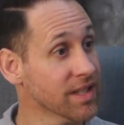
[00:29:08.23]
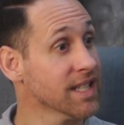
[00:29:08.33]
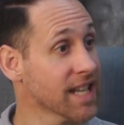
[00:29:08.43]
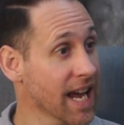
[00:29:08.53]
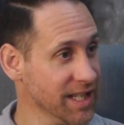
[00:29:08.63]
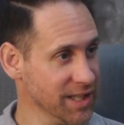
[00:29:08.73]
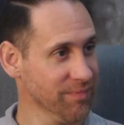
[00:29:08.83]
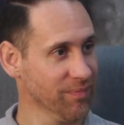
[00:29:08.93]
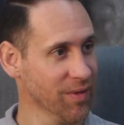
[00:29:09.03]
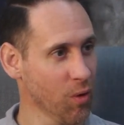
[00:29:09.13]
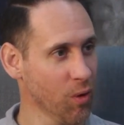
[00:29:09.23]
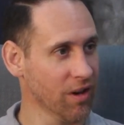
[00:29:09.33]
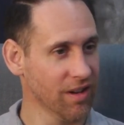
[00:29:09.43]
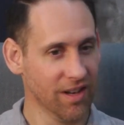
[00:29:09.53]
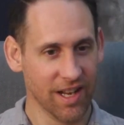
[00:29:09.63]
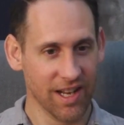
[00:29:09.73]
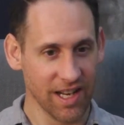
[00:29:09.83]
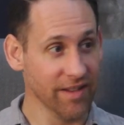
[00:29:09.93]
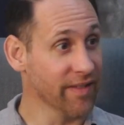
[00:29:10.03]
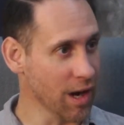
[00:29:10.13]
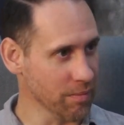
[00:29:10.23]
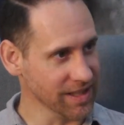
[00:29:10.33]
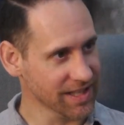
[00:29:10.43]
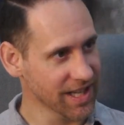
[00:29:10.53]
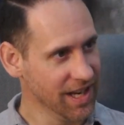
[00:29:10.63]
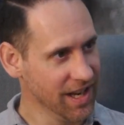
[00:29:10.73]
society or environment.